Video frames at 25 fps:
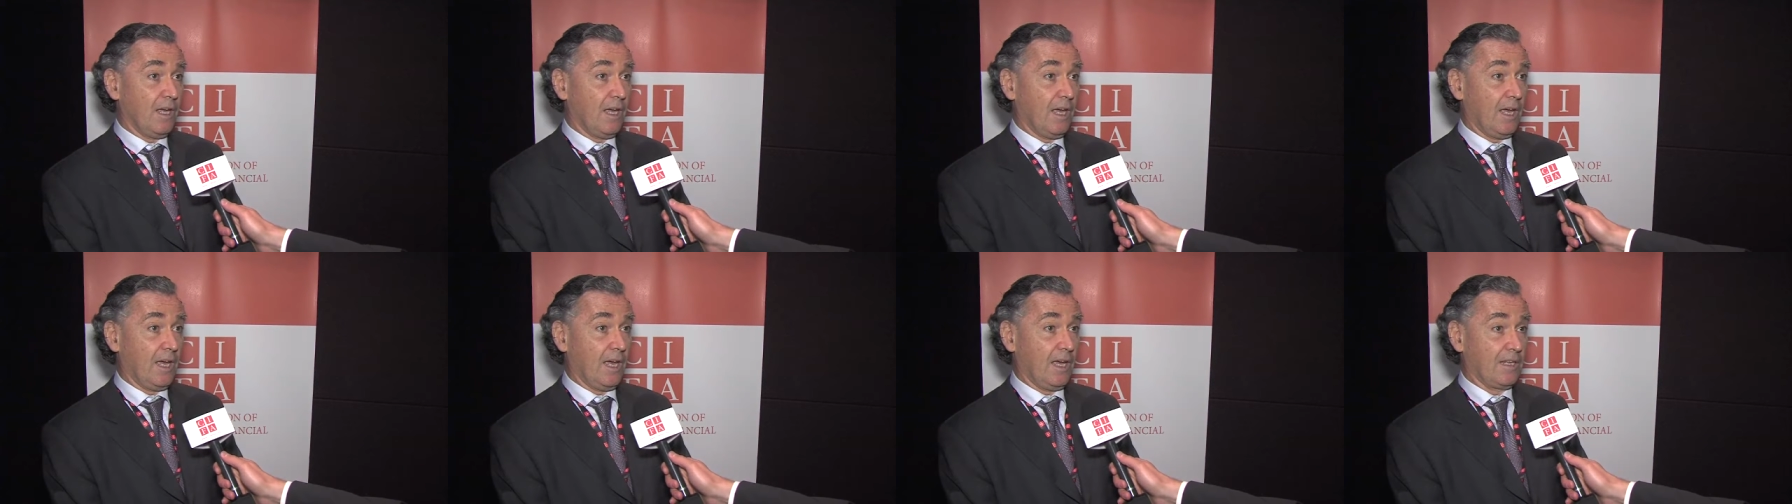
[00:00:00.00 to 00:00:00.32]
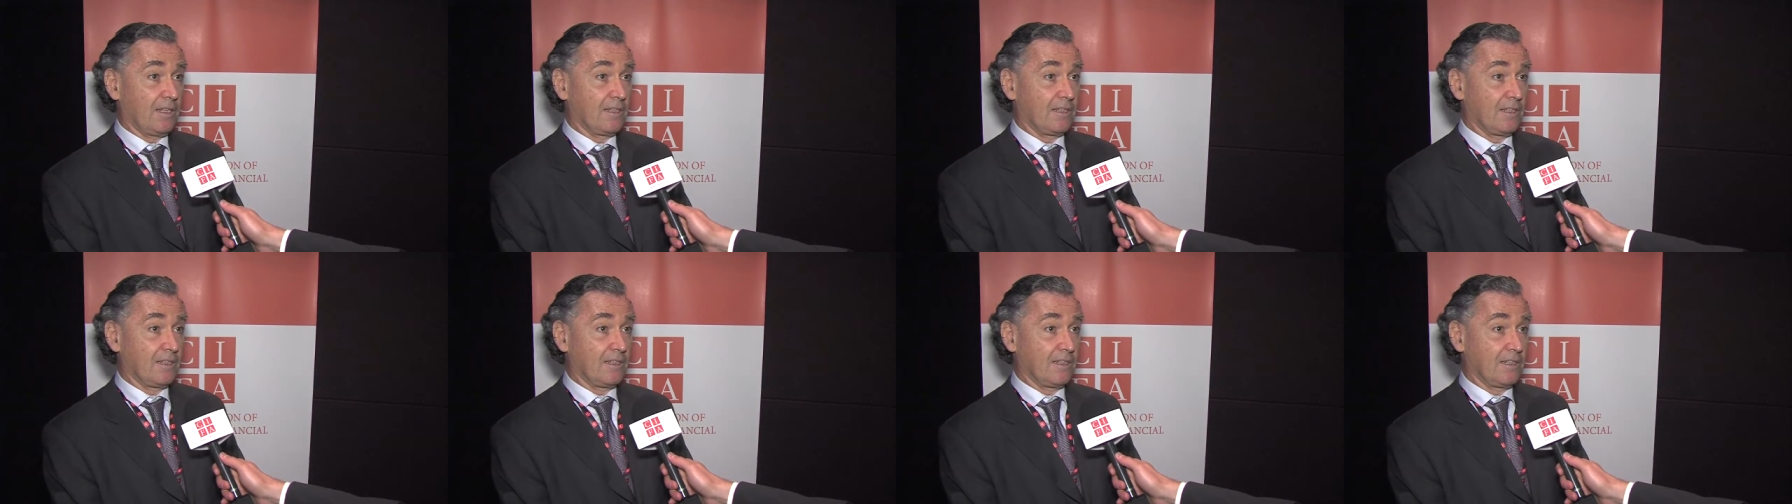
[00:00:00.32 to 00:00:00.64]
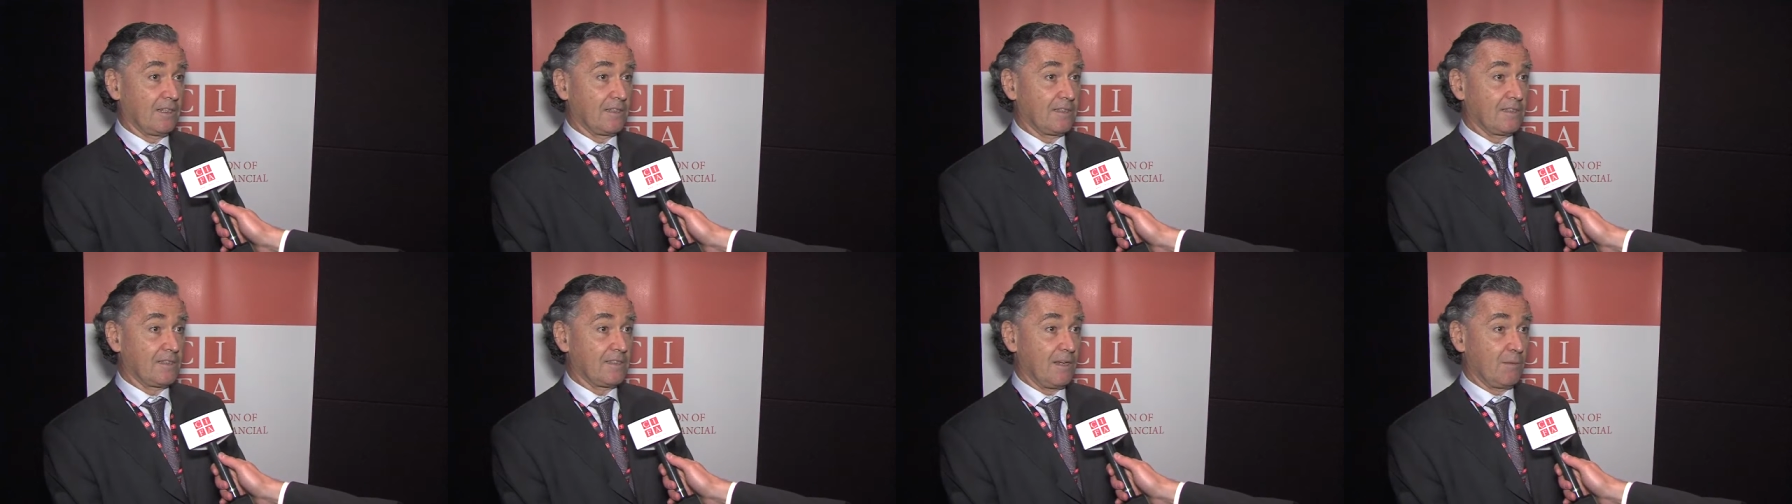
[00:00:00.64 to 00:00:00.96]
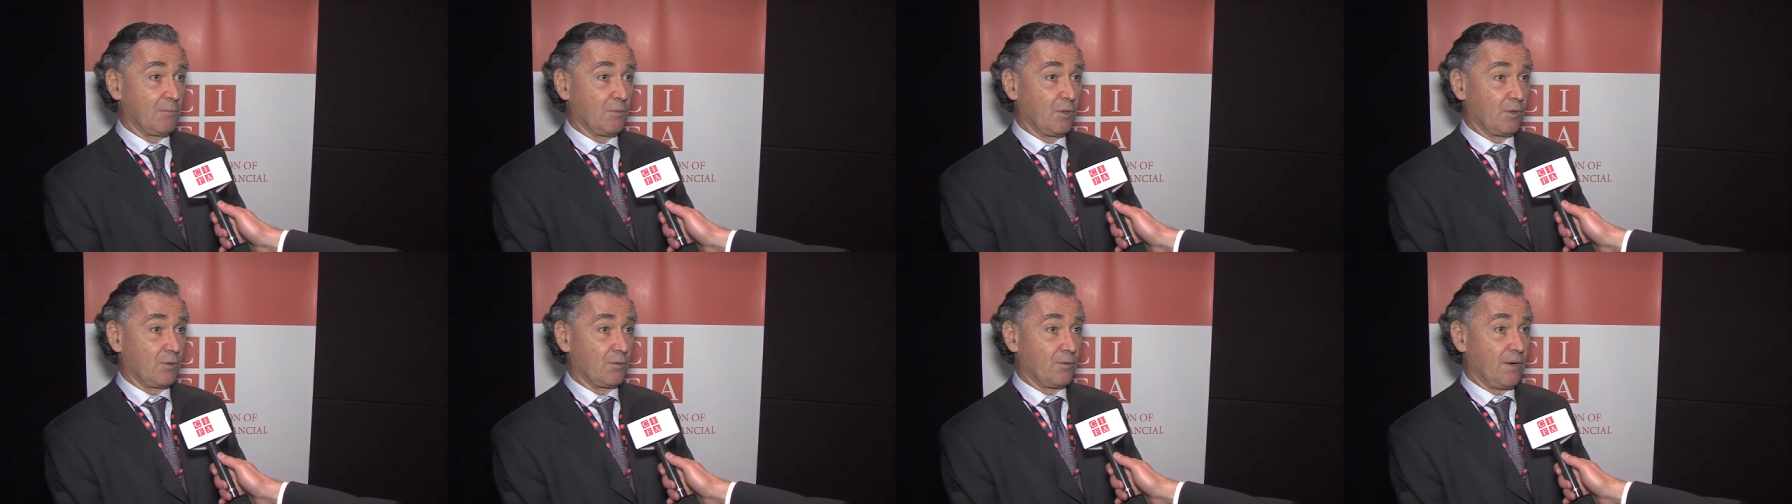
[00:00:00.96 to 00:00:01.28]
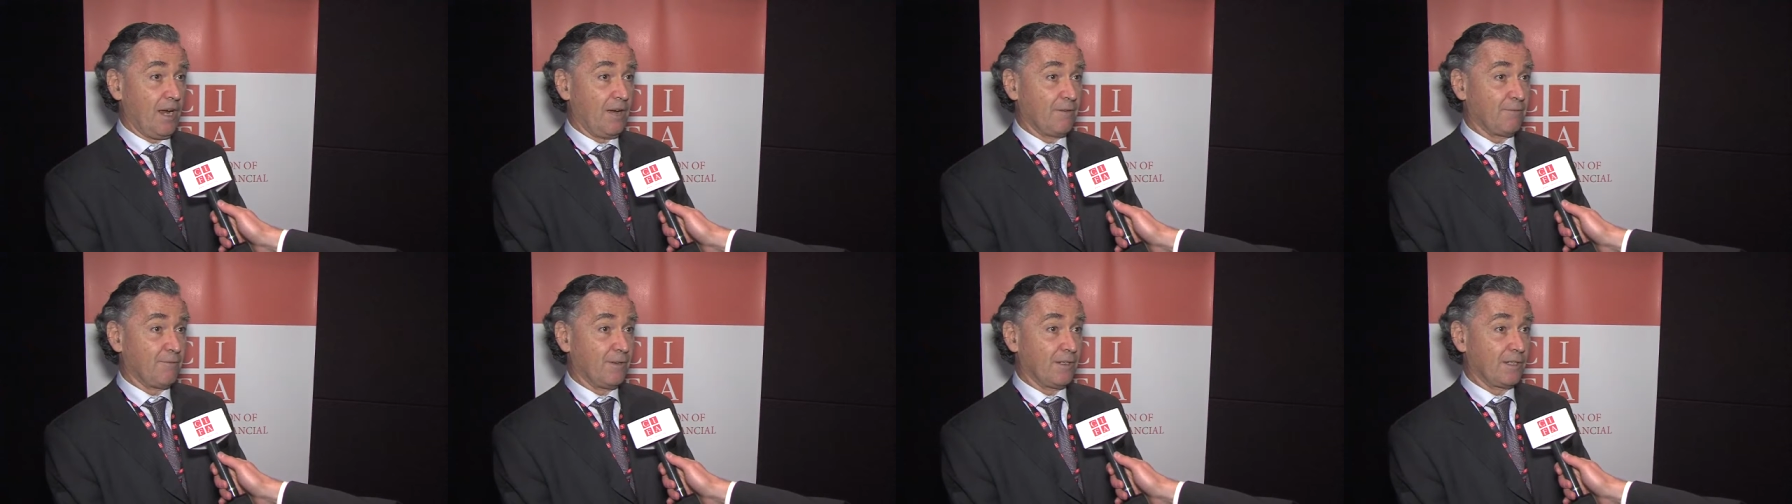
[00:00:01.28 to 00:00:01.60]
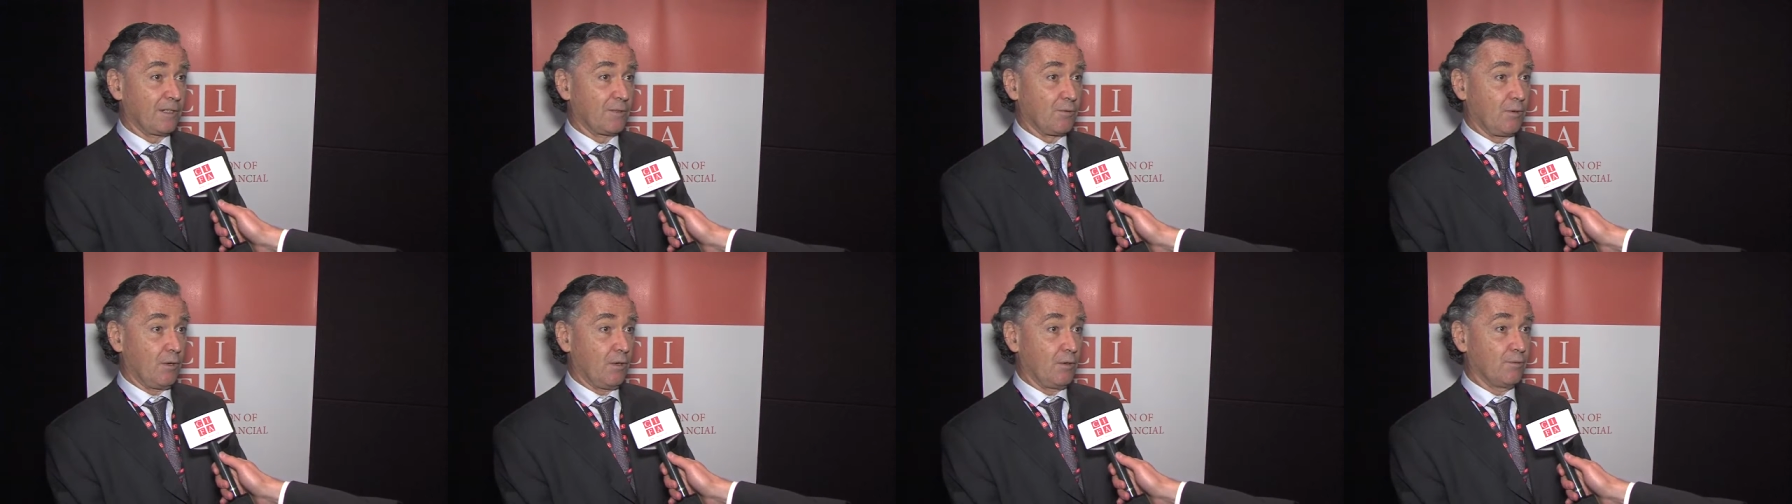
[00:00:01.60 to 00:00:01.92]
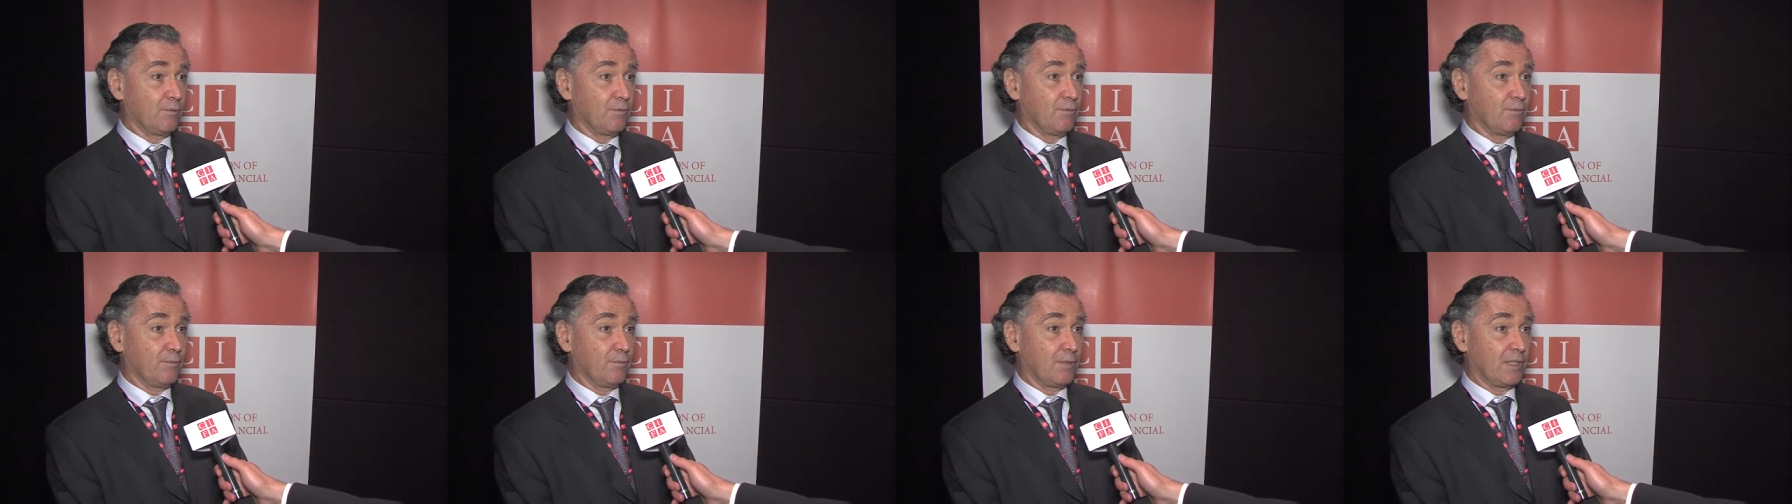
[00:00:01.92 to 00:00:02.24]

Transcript: and it is demographic growth,